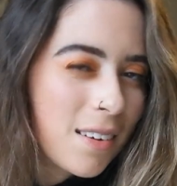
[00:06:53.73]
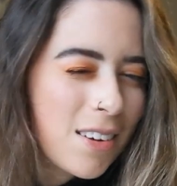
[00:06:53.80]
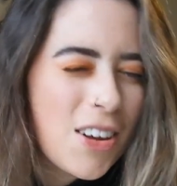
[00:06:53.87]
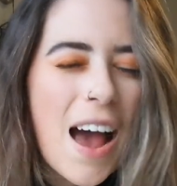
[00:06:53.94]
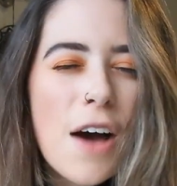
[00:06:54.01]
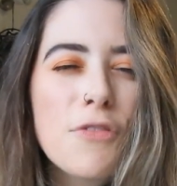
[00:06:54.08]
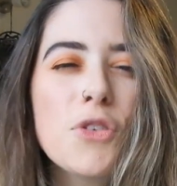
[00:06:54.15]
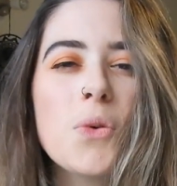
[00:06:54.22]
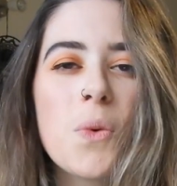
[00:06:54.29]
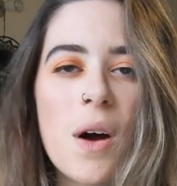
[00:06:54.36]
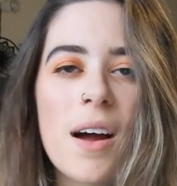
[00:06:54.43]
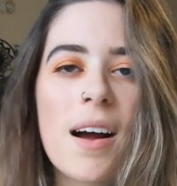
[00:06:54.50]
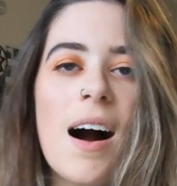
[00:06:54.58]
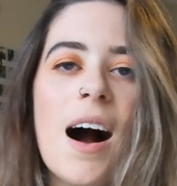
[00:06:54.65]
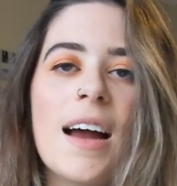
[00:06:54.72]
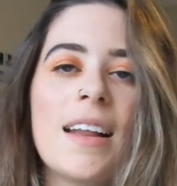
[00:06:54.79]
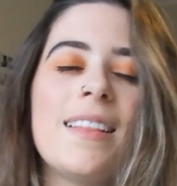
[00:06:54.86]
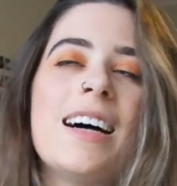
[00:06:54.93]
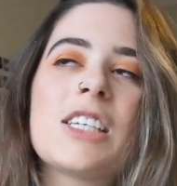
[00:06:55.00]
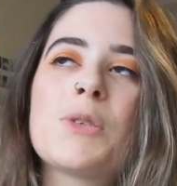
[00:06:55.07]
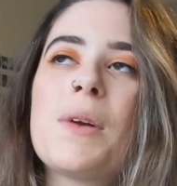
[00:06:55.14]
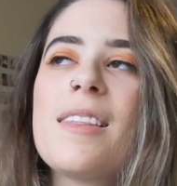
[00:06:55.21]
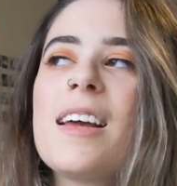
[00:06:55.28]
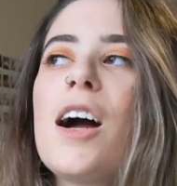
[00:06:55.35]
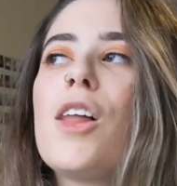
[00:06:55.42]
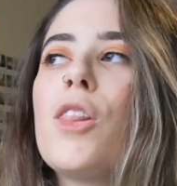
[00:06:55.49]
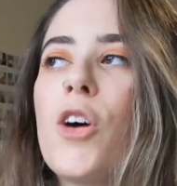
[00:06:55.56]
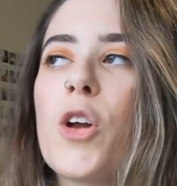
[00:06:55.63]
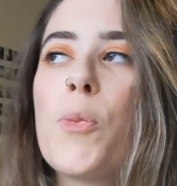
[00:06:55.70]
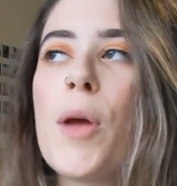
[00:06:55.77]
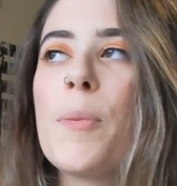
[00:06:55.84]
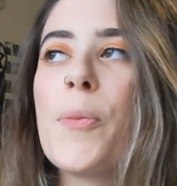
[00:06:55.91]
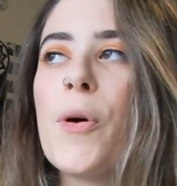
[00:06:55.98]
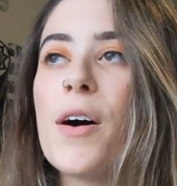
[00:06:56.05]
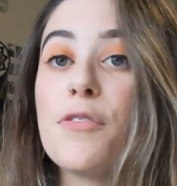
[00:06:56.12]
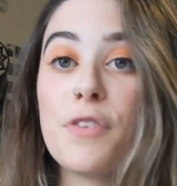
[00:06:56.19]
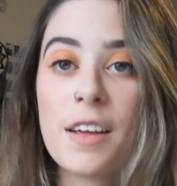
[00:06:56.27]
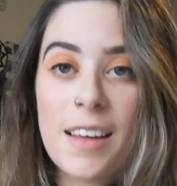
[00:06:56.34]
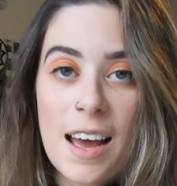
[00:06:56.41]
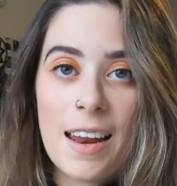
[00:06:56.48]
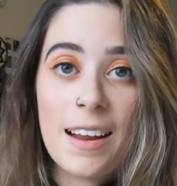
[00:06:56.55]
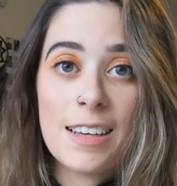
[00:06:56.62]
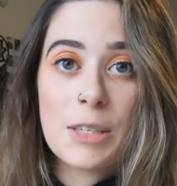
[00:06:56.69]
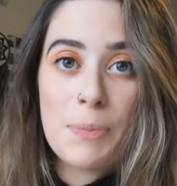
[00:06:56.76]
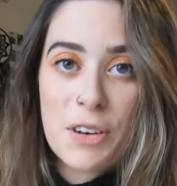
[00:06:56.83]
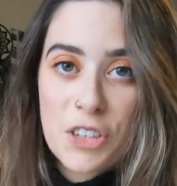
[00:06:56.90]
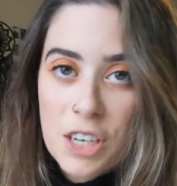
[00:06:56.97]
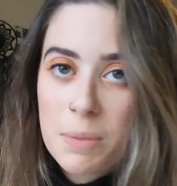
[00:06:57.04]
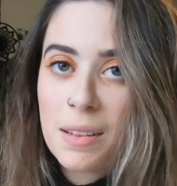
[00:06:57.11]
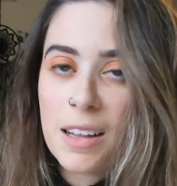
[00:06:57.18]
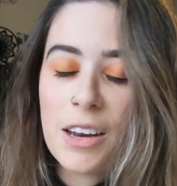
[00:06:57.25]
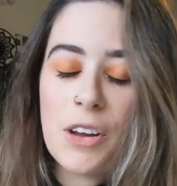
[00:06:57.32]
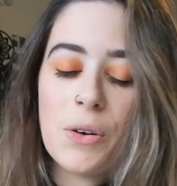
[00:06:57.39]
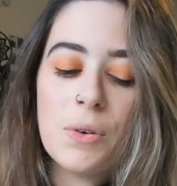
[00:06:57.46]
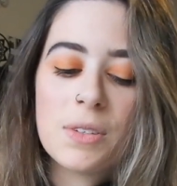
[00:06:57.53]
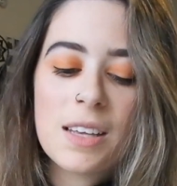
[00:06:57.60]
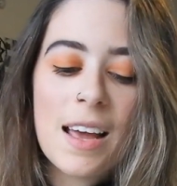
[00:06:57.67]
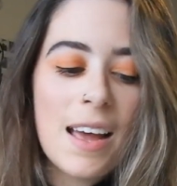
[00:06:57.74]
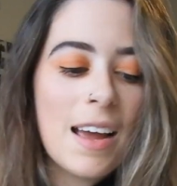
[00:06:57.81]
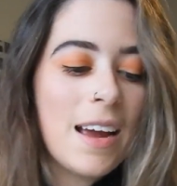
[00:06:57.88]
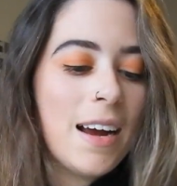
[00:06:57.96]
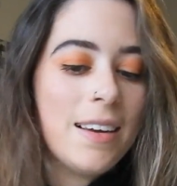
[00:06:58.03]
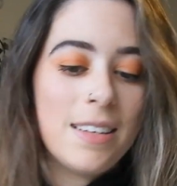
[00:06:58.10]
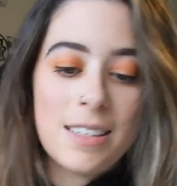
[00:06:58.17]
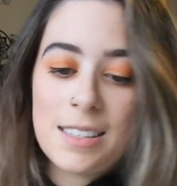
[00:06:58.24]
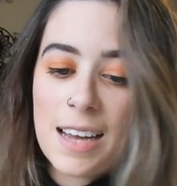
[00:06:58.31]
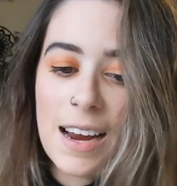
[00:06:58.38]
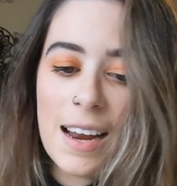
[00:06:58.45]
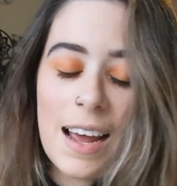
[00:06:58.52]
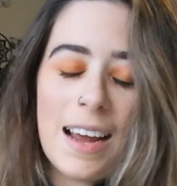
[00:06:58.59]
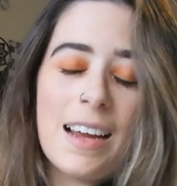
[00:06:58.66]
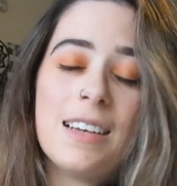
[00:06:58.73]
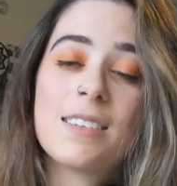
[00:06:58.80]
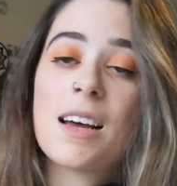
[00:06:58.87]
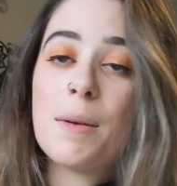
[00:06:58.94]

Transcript: You have to work hard, and that's what I think a lot of people are forgetting, especially millennials in this day and age.